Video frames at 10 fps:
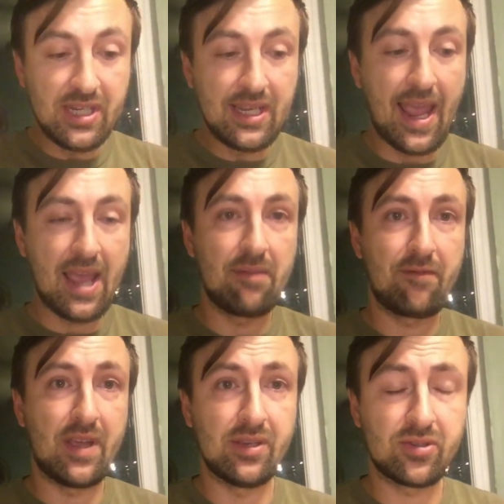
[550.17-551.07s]
can't
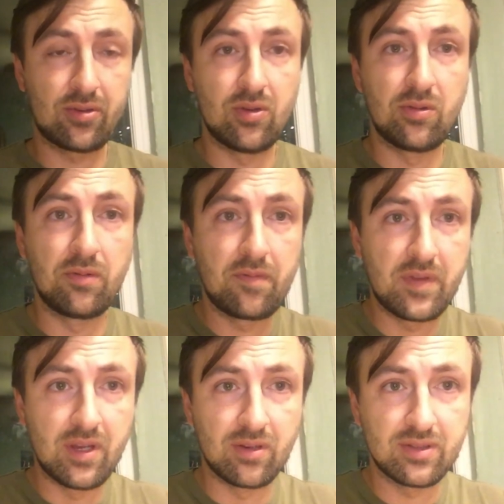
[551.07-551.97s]
face her own
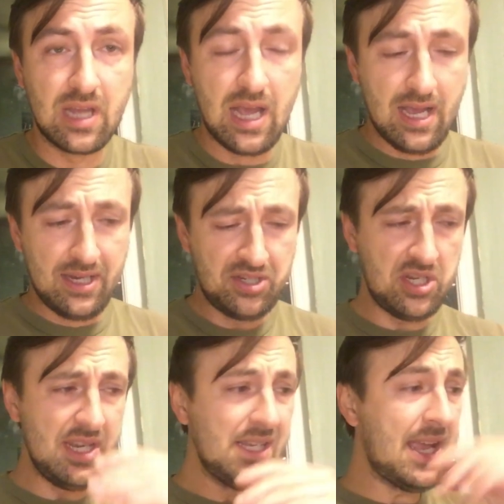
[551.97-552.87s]
fears.
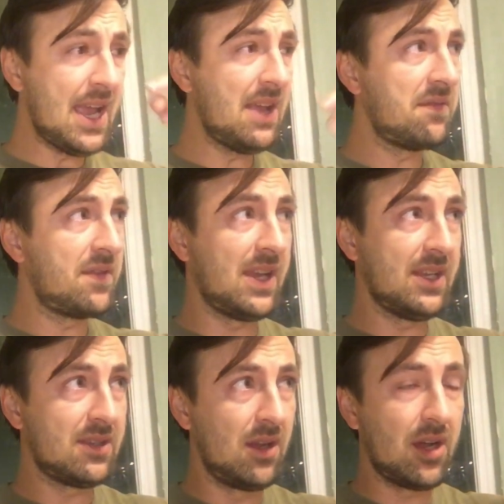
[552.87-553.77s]
She can't
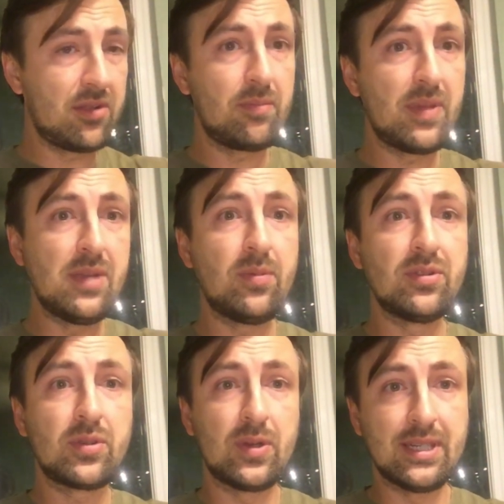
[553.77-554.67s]
face other people's
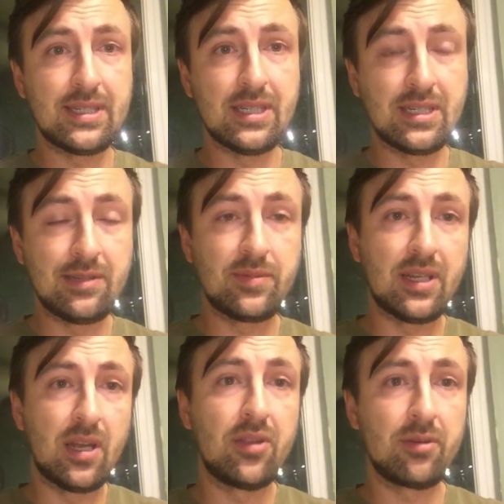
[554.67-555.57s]
criticisms and
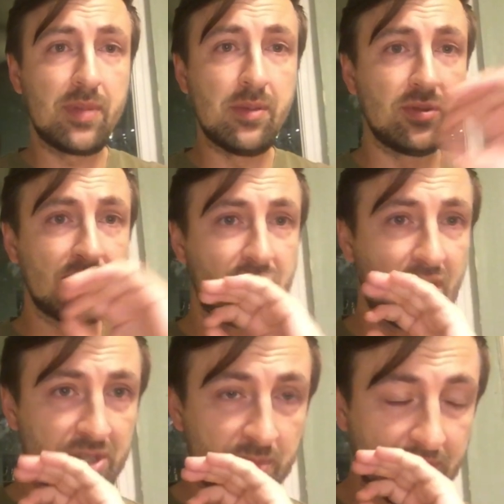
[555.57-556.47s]
other people's
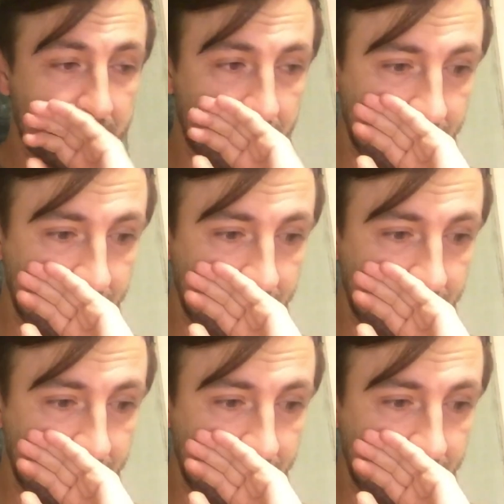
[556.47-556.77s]
judgments.